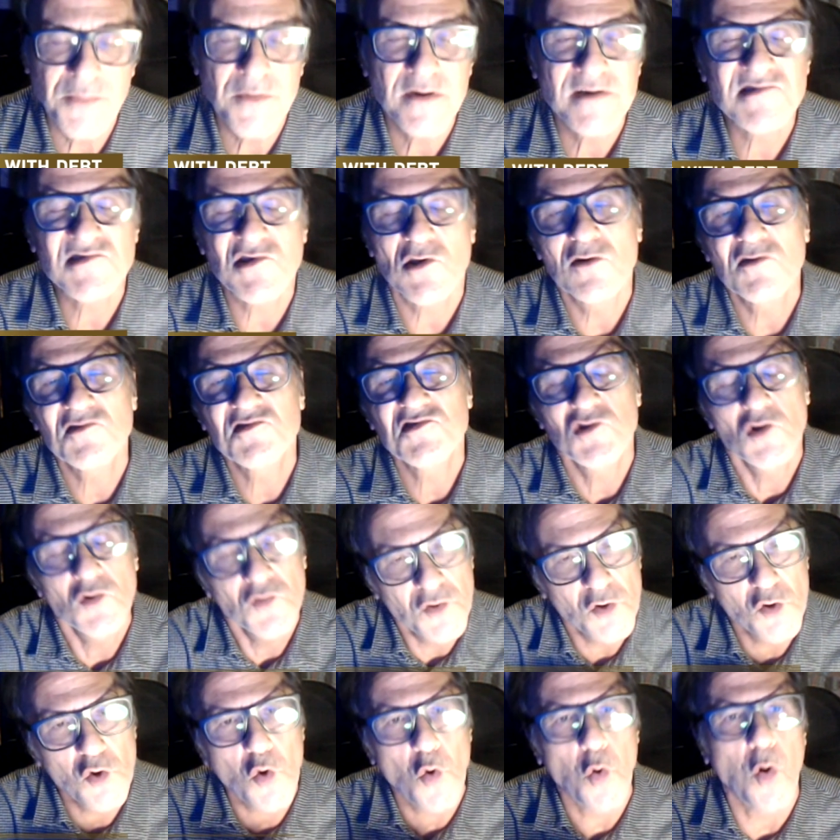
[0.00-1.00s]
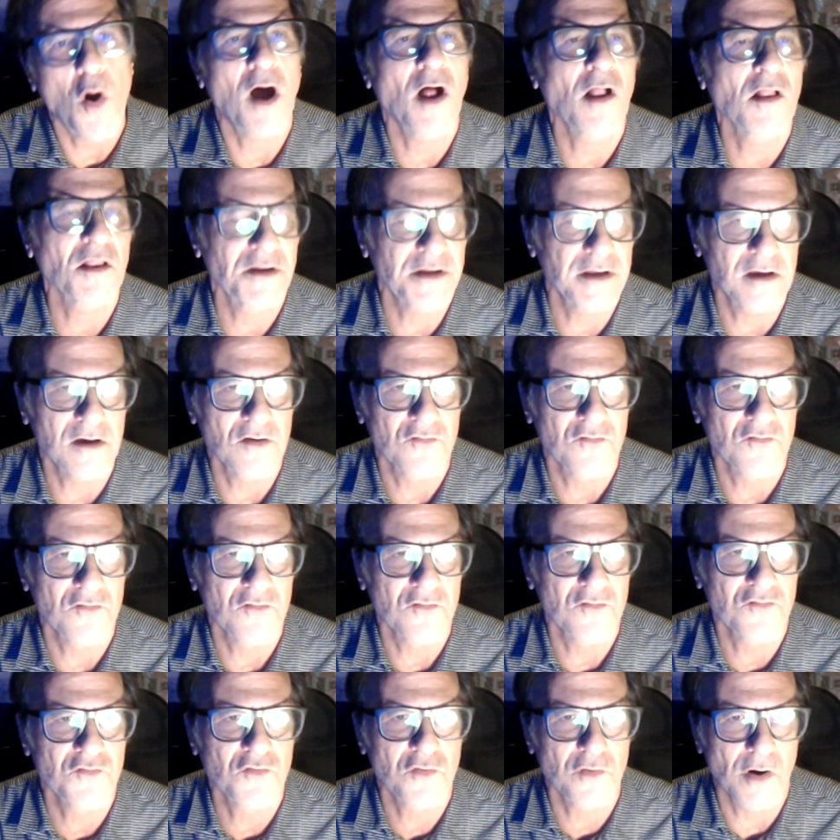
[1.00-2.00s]
and there's also the quality
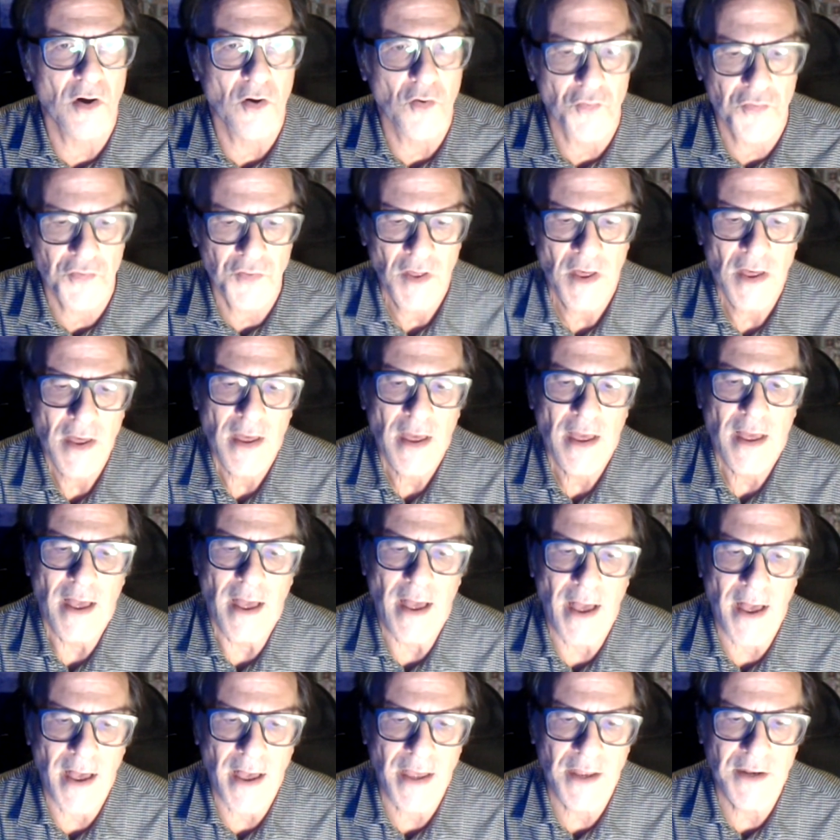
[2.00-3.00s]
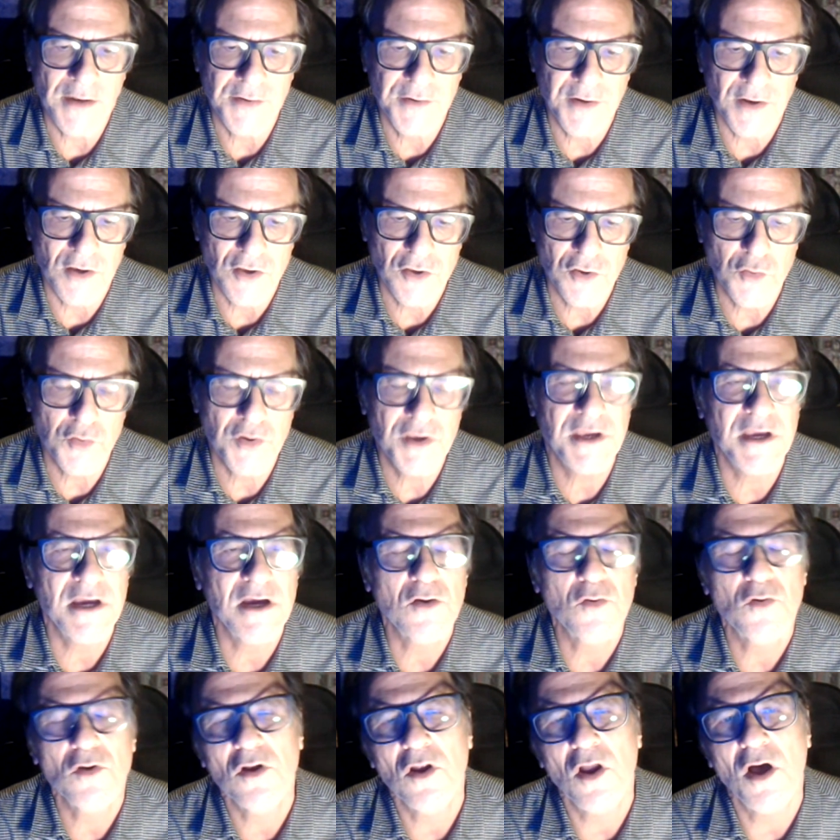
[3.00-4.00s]
of growth. And you
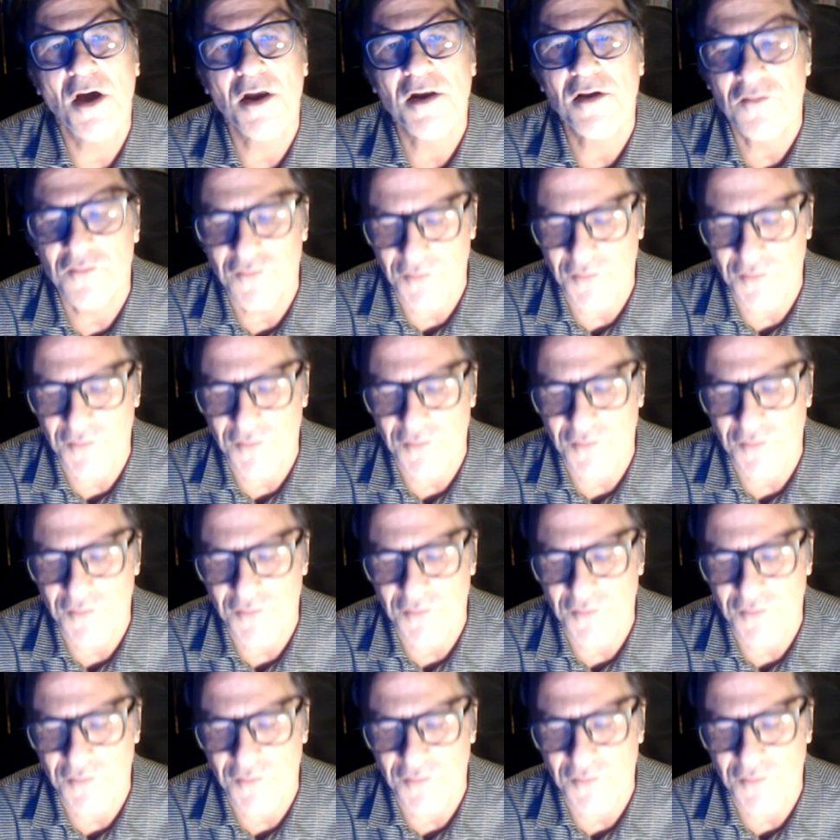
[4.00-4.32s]
hear a lot